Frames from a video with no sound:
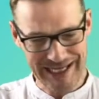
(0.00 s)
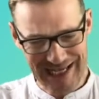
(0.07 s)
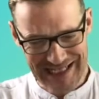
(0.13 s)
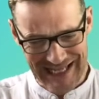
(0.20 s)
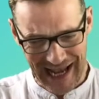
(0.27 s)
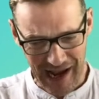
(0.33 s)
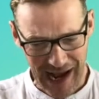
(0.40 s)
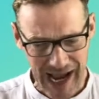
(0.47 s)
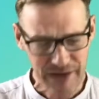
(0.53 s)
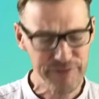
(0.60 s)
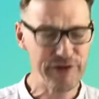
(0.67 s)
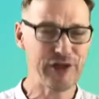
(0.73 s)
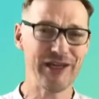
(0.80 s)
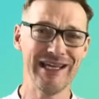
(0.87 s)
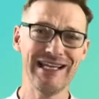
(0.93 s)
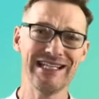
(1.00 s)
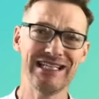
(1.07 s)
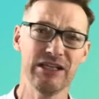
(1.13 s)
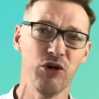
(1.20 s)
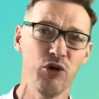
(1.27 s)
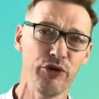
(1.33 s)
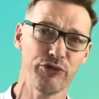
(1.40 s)
He is our advocate. He is
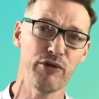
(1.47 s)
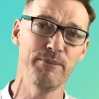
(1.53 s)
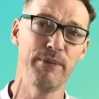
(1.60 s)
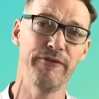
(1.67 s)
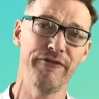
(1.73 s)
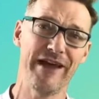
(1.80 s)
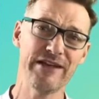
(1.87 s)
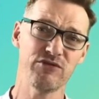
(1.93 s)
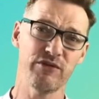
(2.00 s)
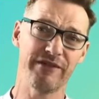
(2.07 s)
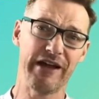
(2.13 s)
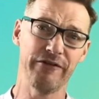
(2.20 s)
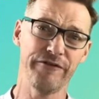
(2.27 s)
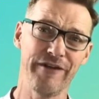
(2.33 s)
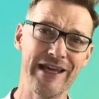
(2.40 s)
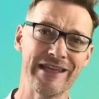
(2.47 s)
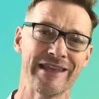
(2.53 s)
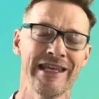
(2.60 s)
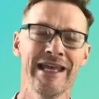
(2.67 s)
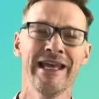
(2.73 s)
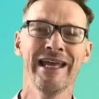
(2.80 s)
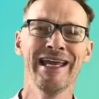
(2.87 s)
the author and perfecter of our
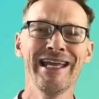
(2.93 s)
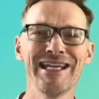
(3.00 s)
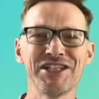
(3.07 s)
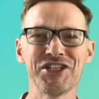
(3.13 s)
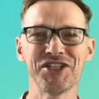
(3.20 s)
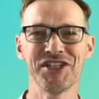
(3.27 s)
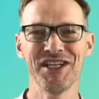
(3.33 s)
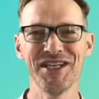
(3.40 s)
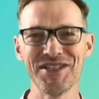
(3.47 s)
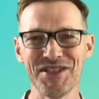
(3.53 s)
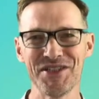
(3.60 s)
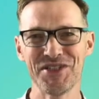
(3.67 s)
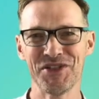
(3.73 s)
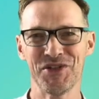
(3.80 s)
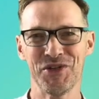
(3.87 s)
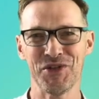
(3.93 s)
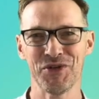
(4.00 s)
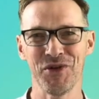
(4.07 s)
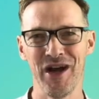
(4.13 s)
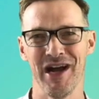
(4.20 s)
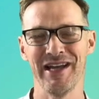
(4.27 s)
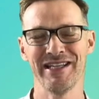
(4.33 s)
faith. He is Jesus
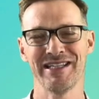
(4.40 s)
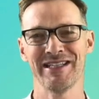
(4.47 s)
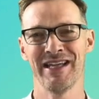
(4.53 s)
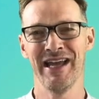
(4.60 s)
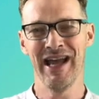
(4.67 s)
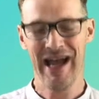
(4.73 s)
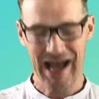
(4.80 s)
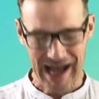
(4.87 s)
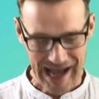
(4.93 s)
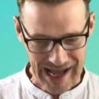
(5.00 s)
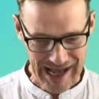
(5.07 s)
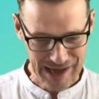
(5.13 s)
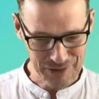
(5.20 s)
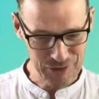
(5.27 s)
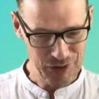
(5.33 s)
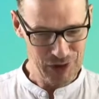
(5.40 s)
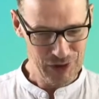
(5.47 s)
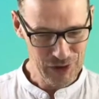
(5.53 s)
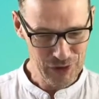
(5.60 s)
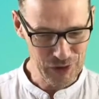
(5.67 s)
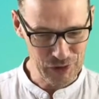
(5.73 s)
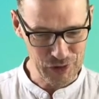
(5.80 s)
Christ
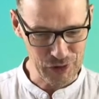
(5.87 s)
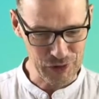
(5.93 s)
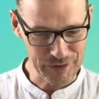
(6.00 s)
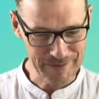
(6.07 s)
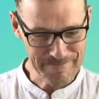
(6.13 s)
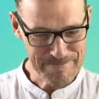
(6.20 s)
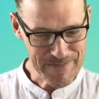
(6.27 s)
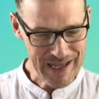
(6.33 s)
our Lord.